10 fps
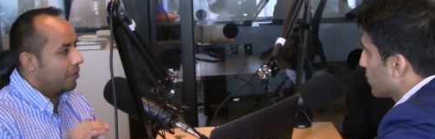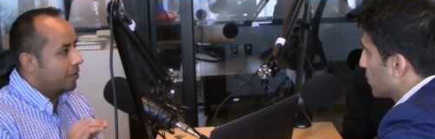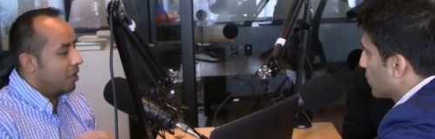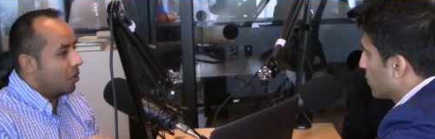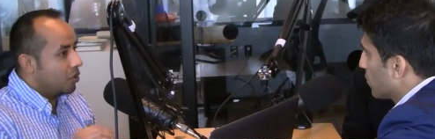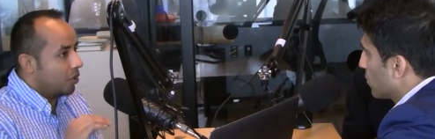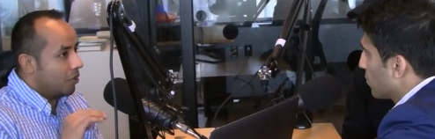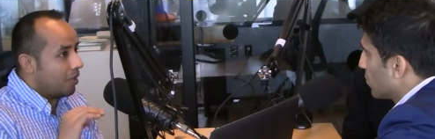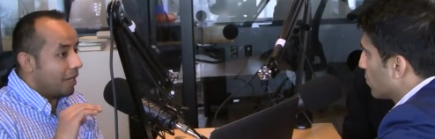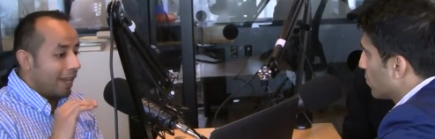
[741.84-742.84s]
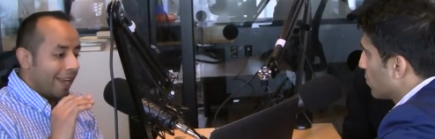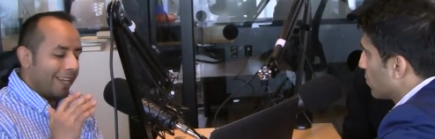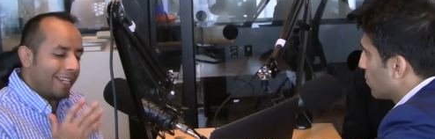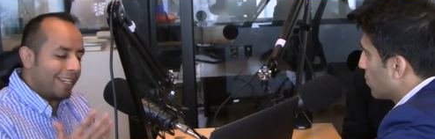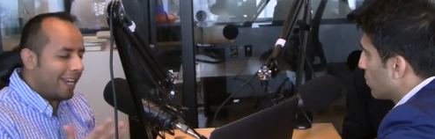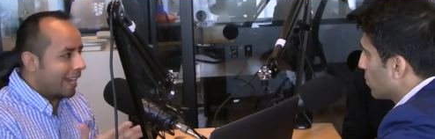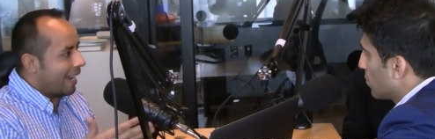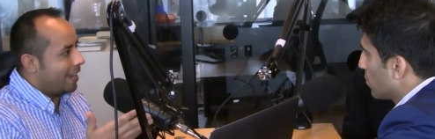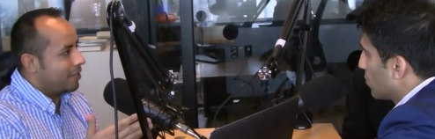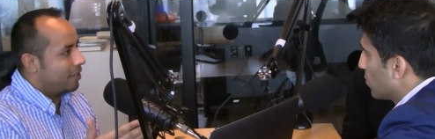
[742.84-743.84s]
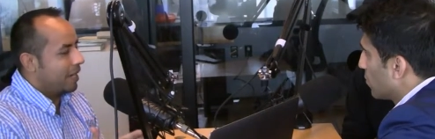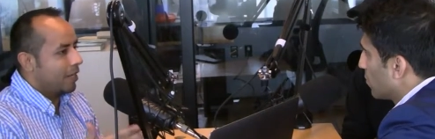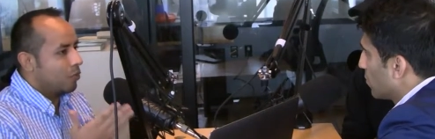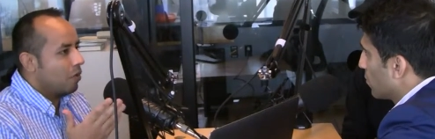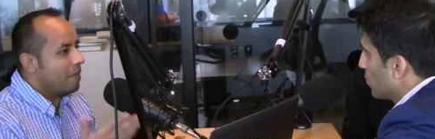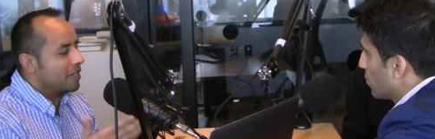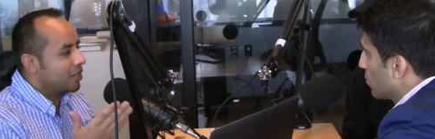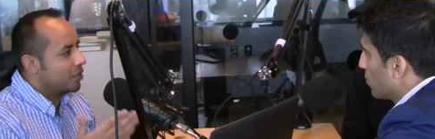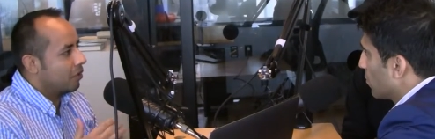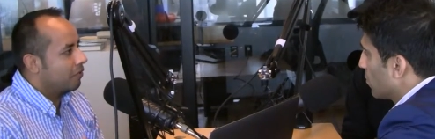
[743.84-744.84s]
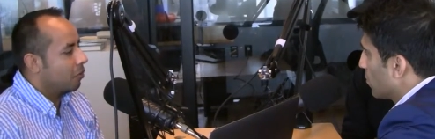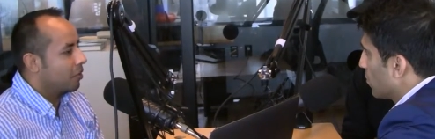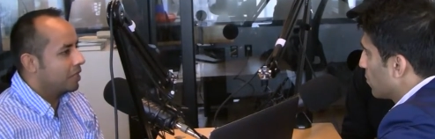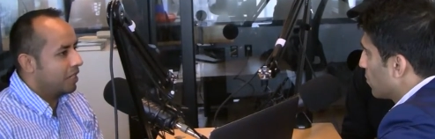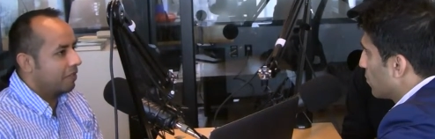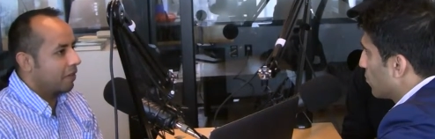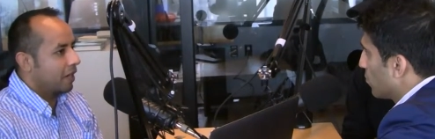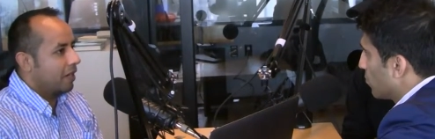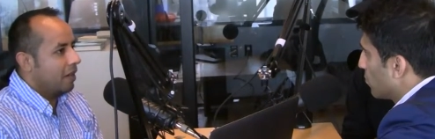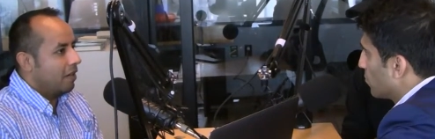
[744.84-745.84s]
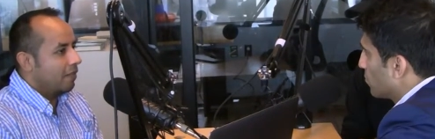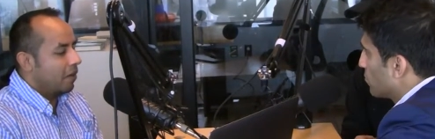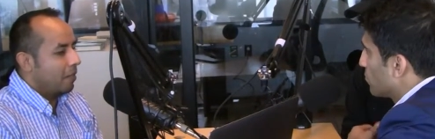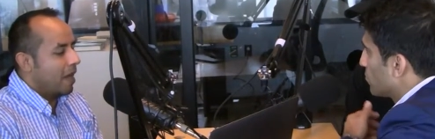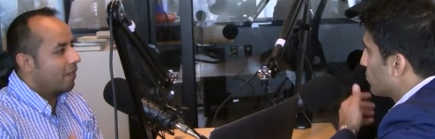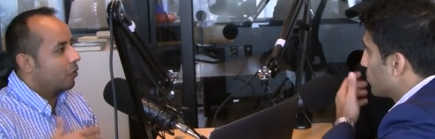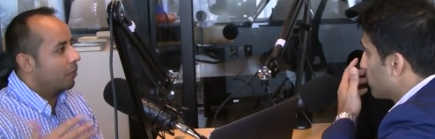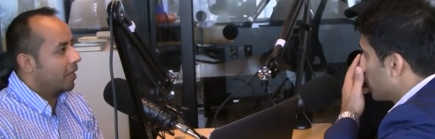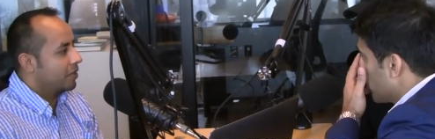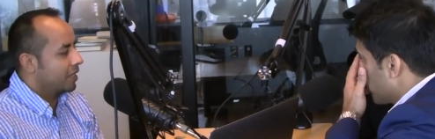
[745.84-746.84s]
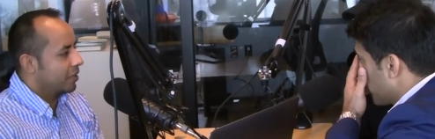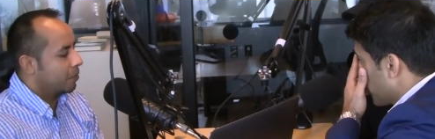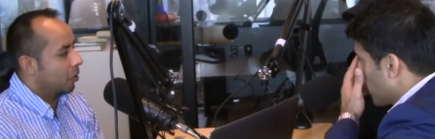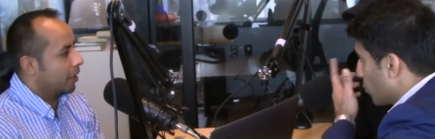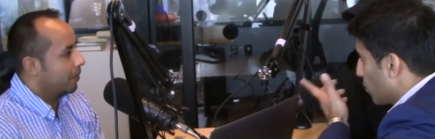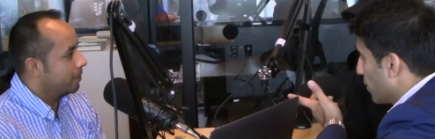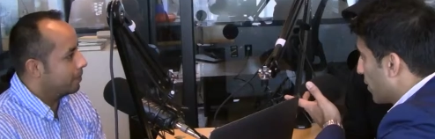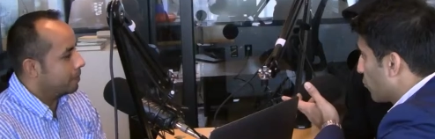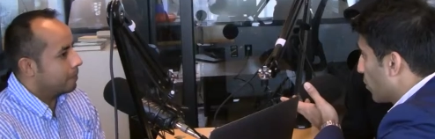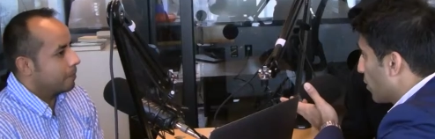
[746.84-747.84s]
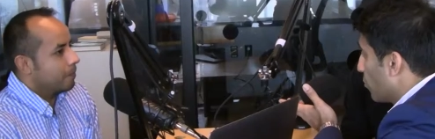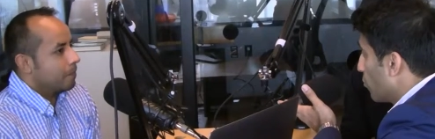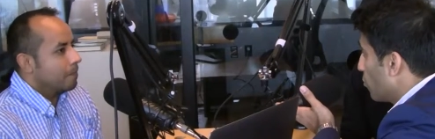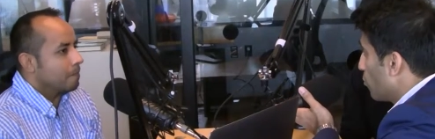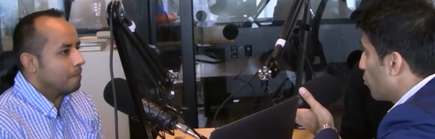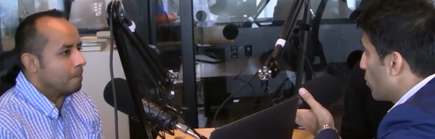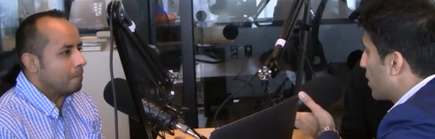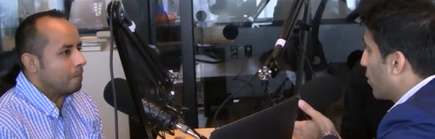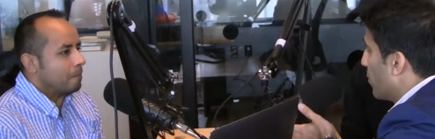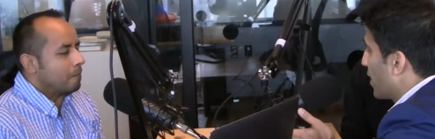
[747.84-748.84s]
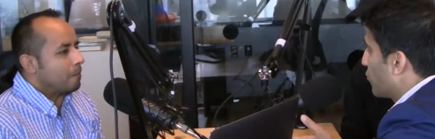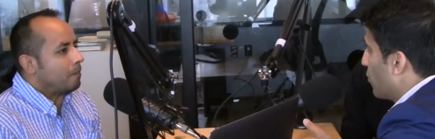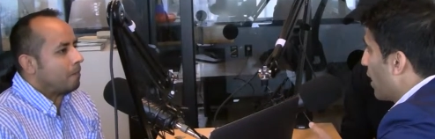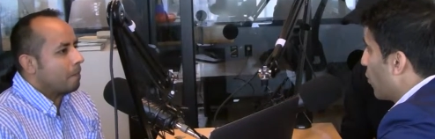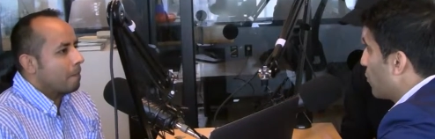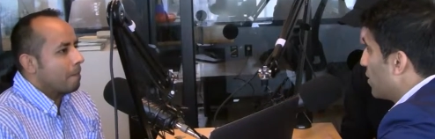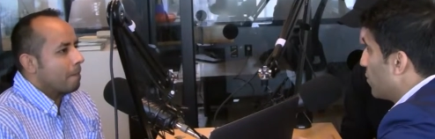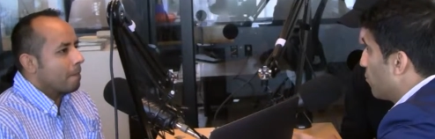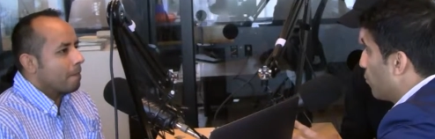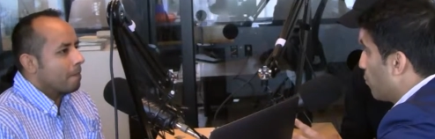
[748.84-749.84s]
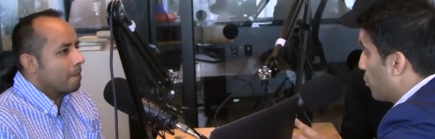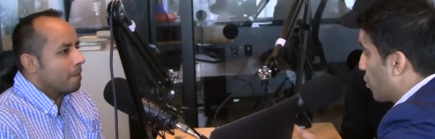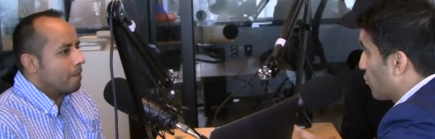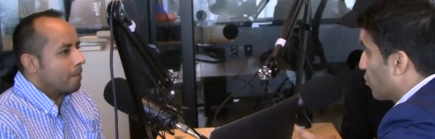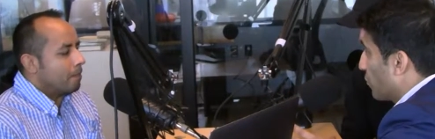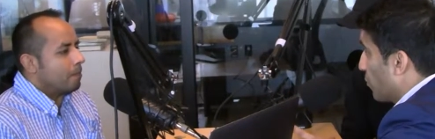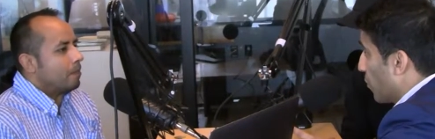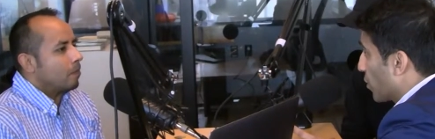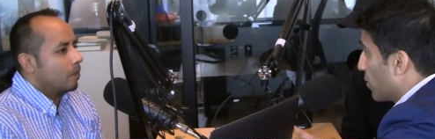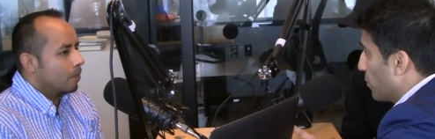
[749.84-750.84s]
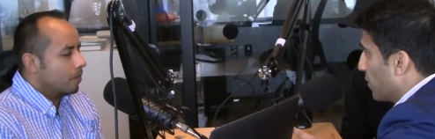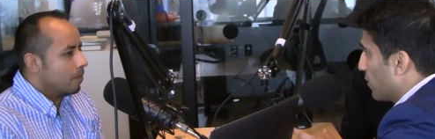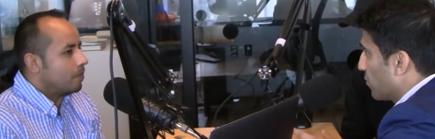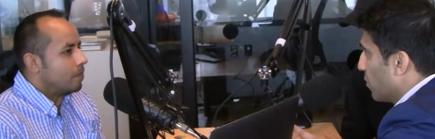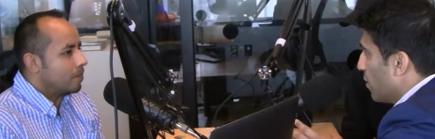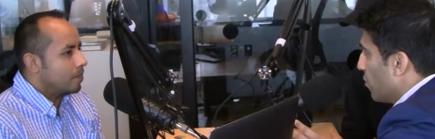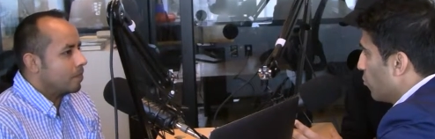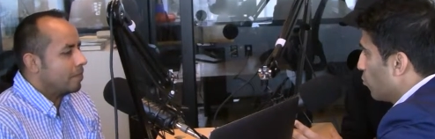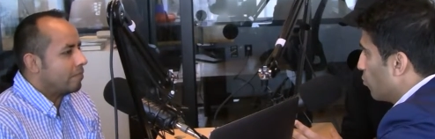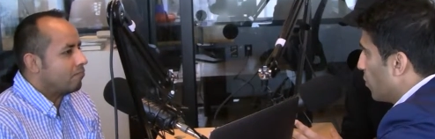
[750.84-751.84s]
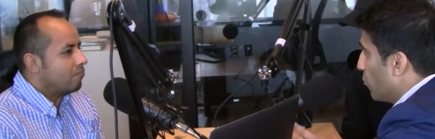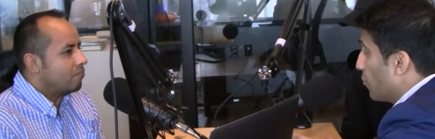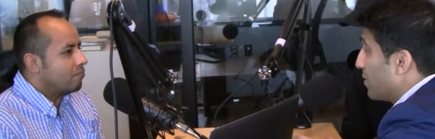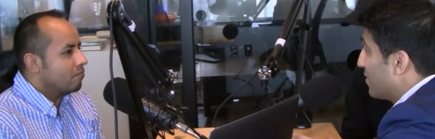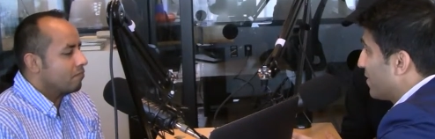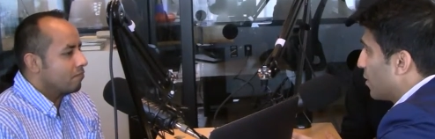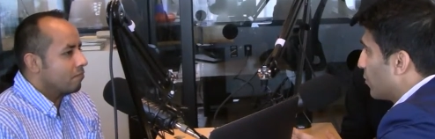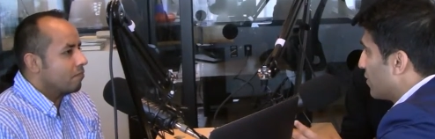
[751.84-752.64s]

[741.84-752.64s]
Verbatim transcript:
Speaker 1: else? So I got to ask you guys, what makes Assault Forward different from everyone else in this market?
Speaker 2: Well, that's where we come back to how we put ourselves in the marketplace. And we see